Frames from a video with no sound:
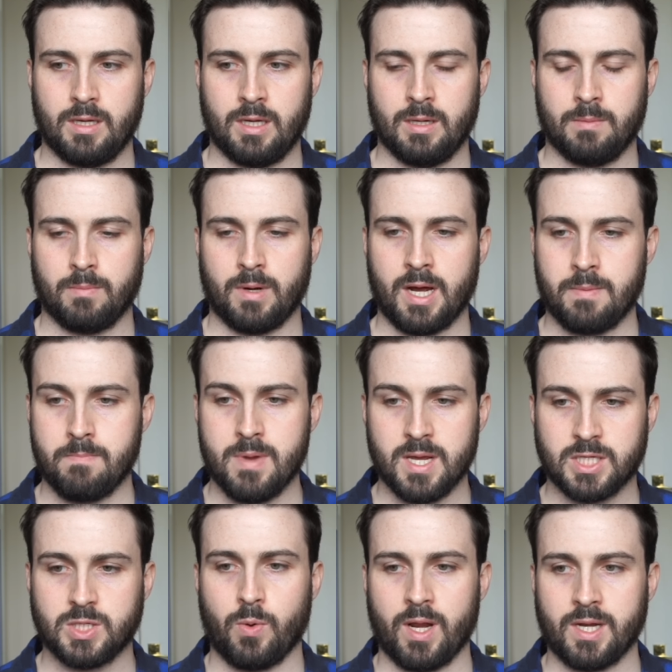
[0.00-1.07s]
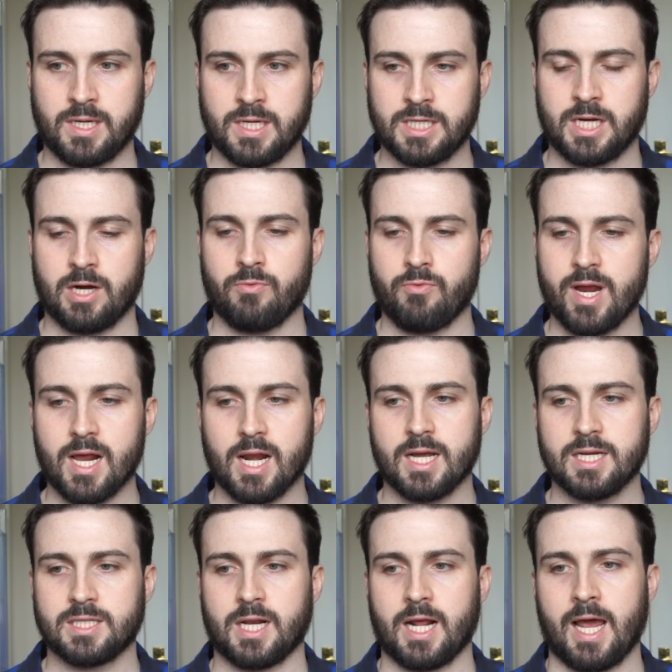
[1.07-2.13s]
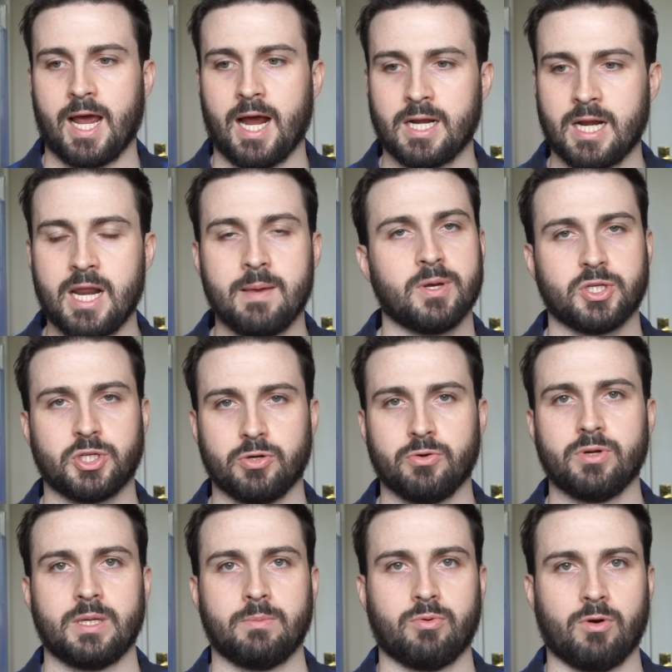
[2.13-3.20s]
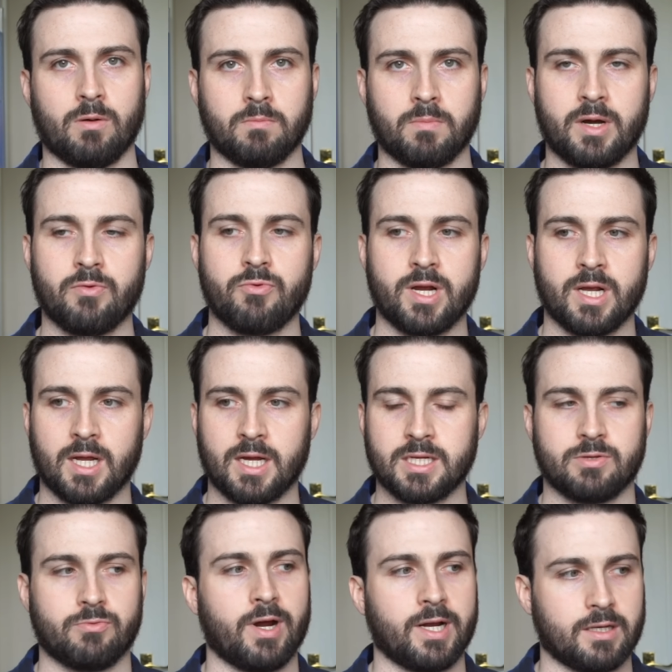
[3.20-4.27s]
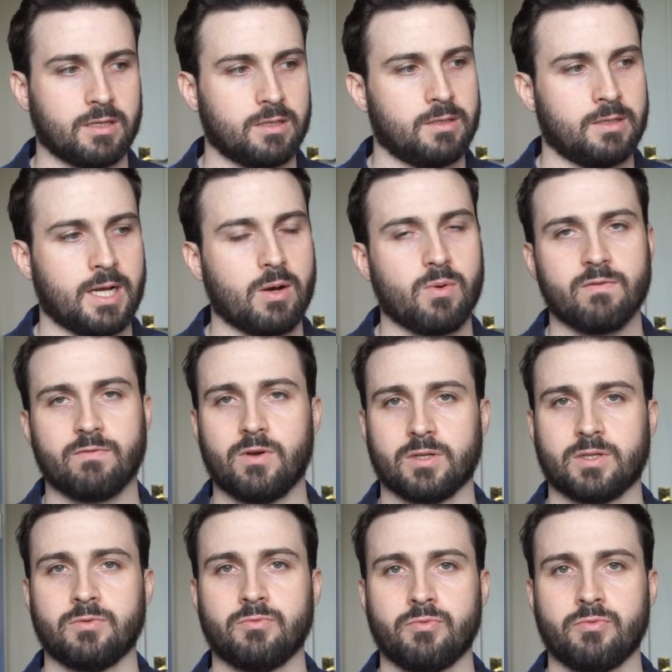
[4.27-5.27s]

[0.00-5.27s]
in my mid-20s, I realized that I had an immaturity problem. I realized, right, now I've got to